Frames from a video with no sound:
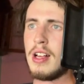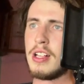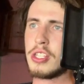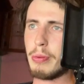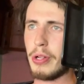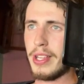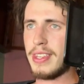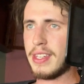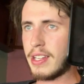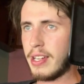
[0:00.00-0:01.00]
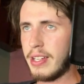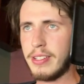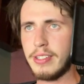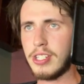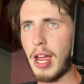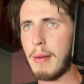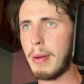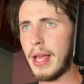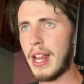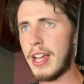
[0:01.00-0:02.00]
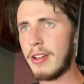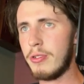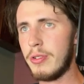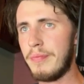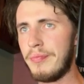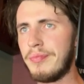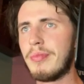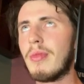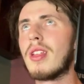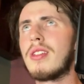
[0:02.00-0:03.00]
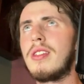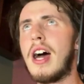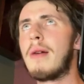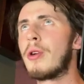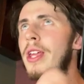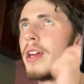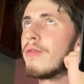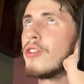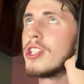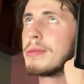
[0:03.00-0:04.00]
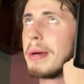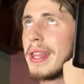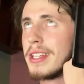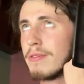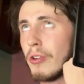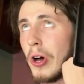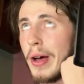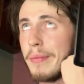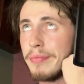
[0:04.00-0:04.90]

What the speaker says: That's what I think. Jamie Pickett ain't good. Now, I'm really confused about this fight.